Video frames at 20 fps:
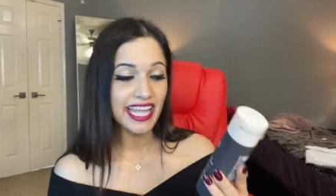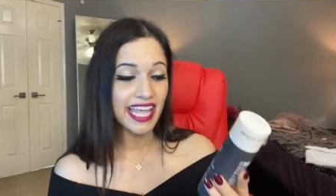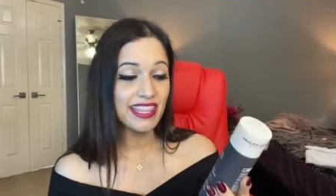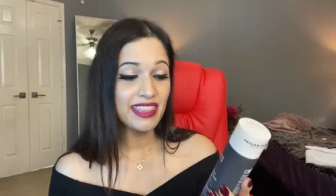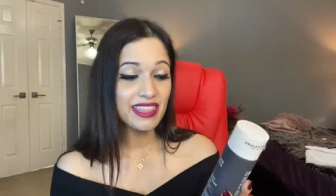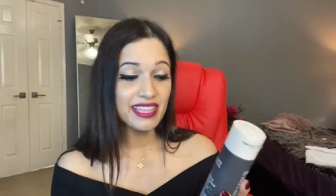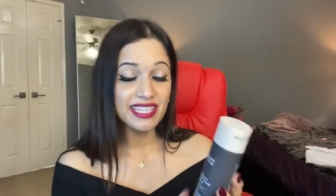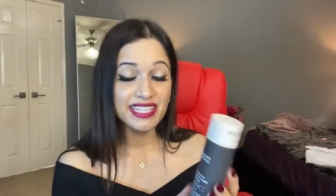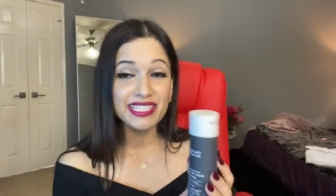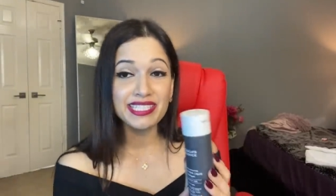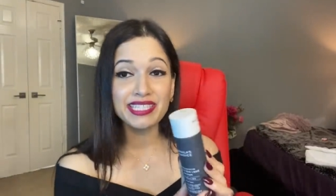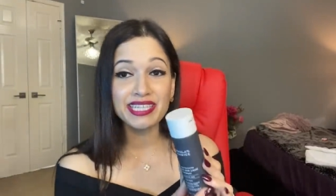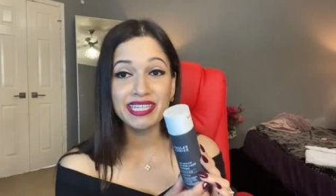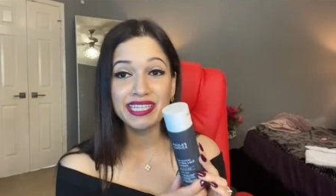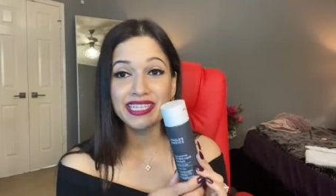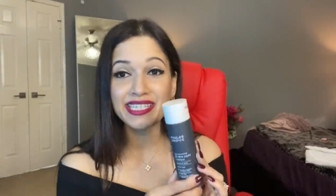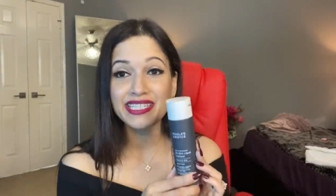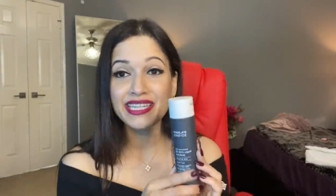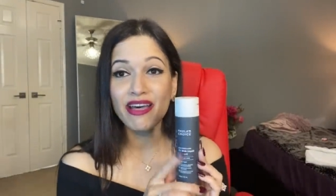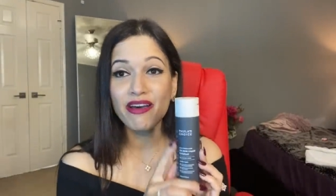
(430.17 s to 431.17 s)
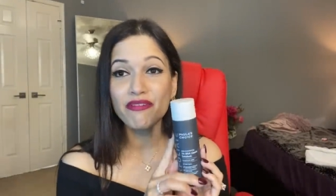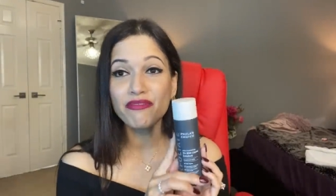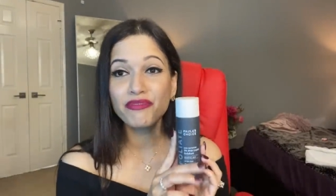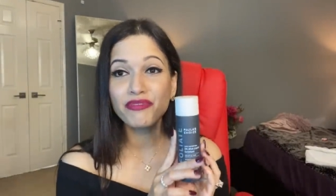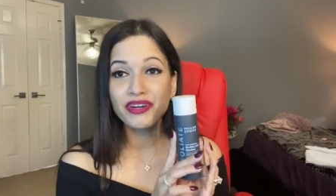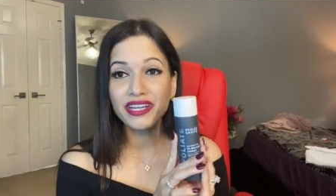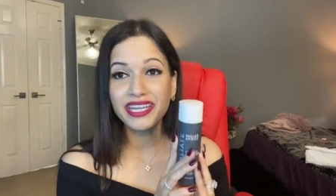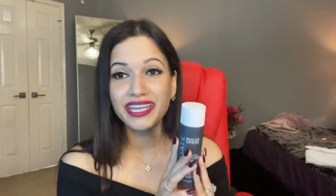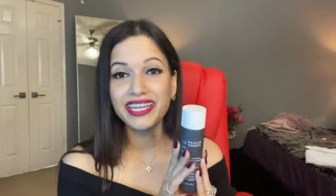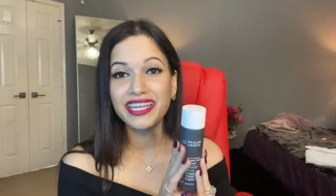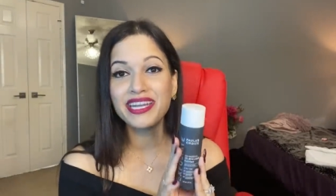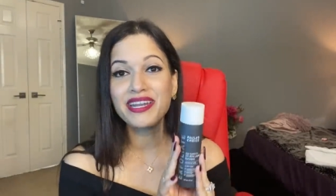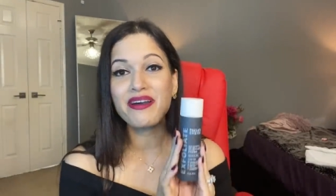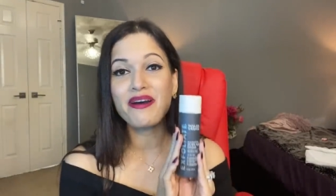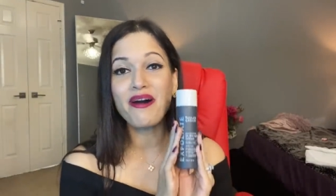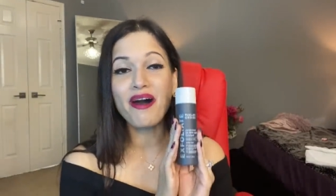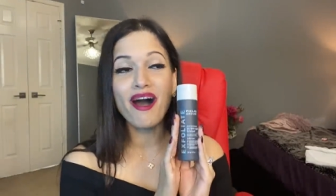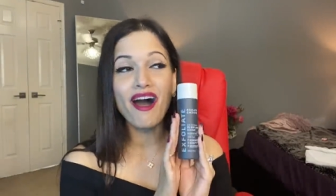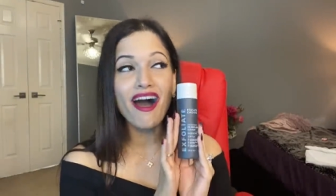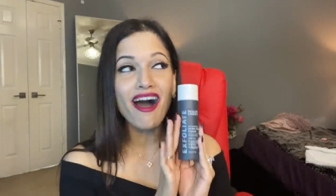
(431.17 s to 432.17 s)
And this is freaking
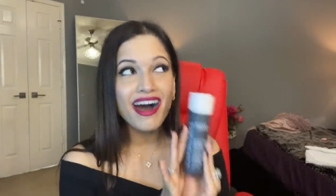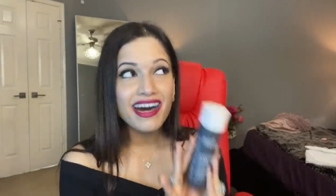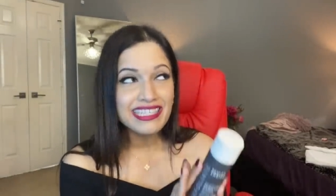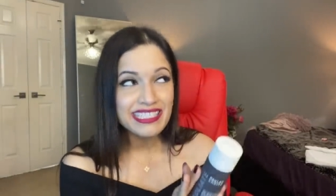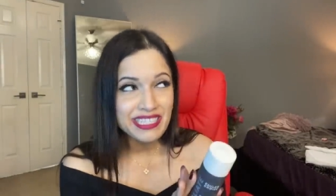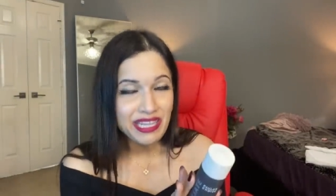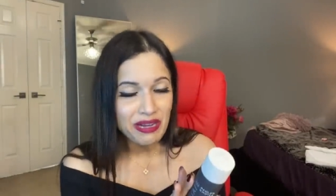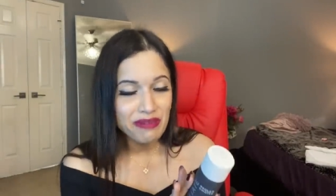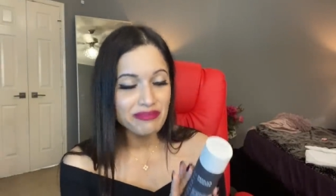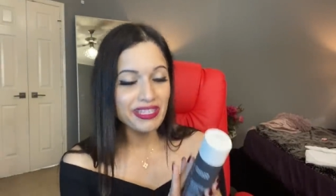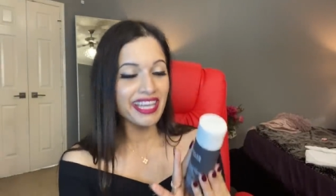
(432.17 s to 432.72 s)
awesome.